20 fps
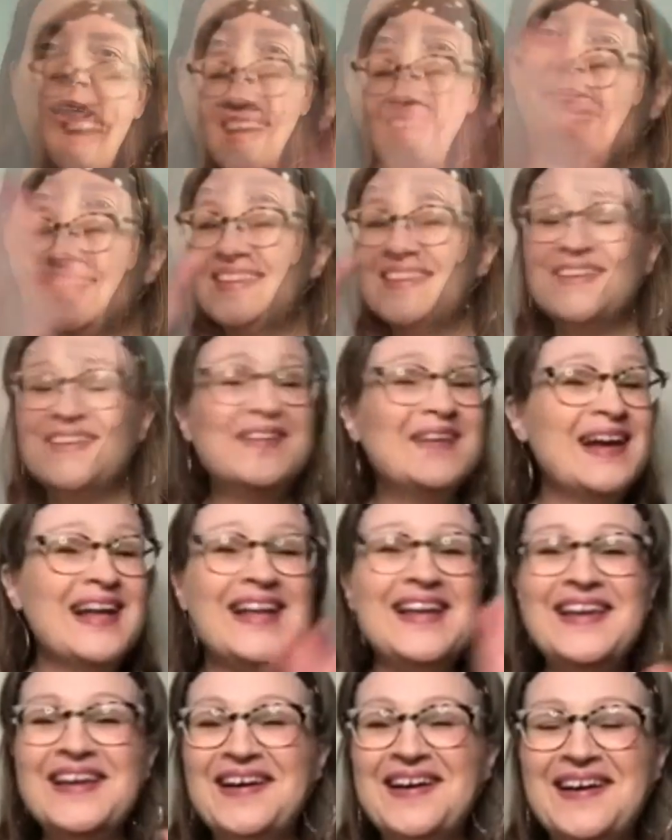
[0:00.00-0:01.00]
Hello,
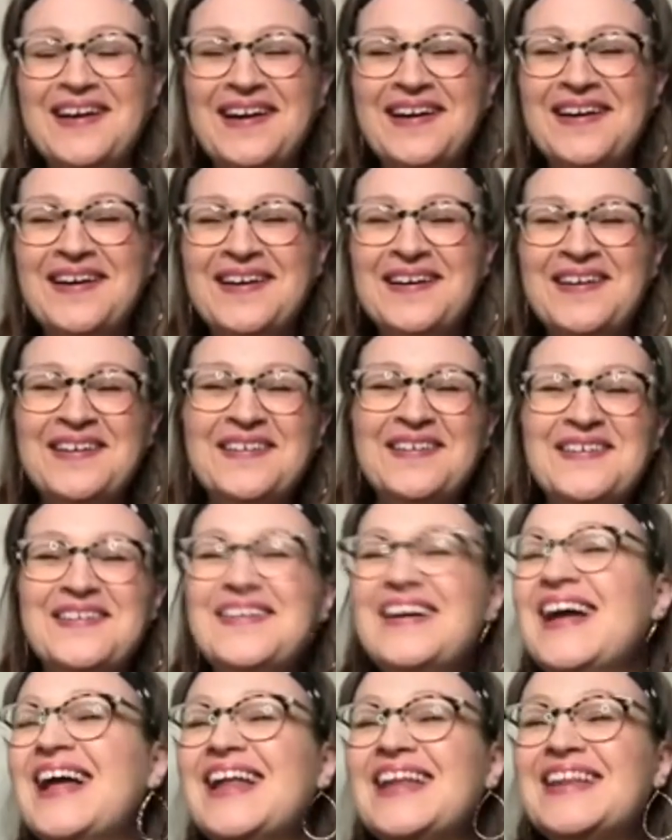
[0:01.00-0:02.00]

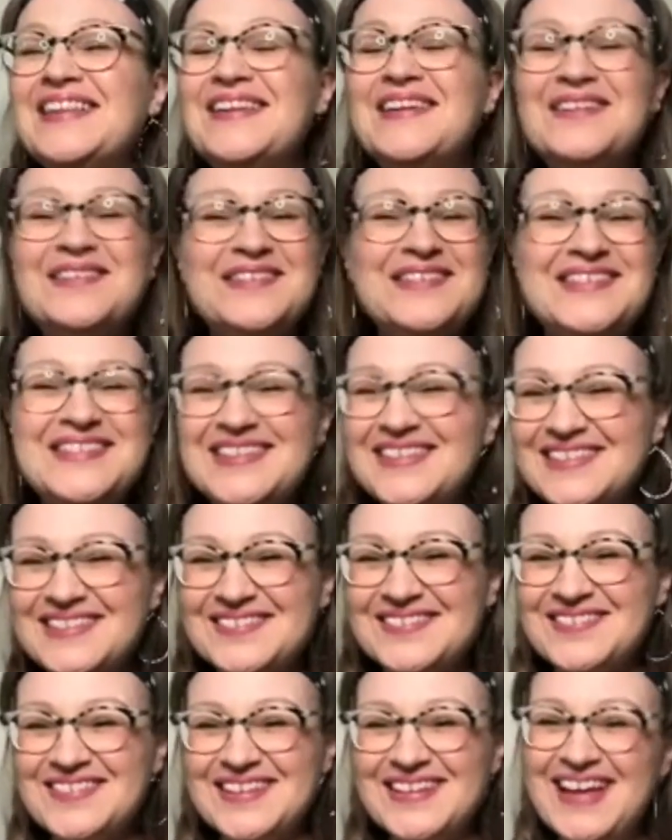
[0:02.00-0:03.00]
hello, hello
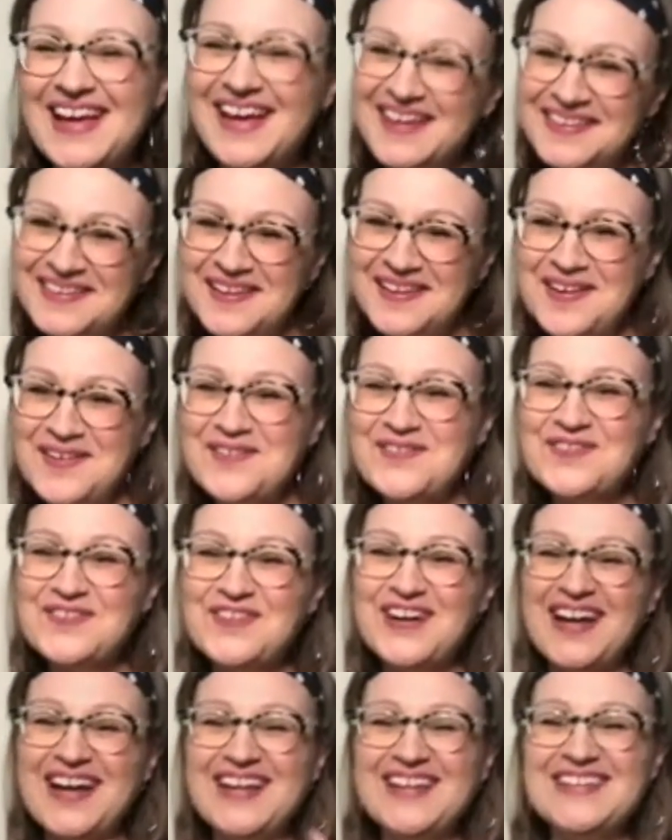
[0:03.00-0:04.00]
children, hello
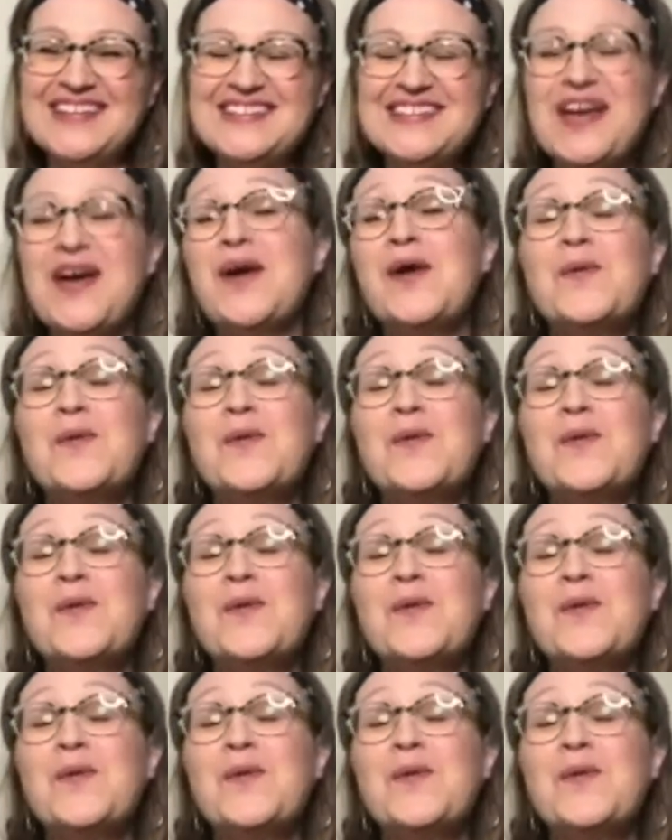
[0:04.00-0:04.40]
friends.